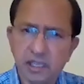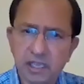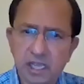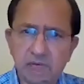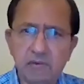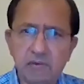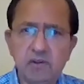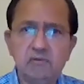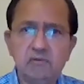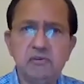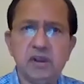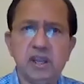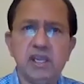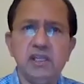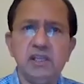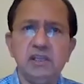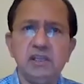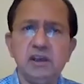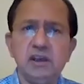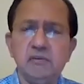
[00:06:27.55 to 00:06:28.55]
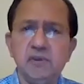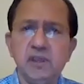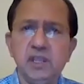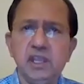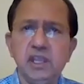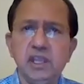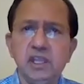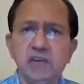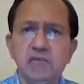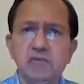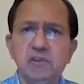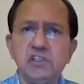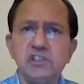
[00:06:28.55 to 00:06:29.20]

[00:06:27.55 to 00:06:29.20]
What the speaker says: can we find a way in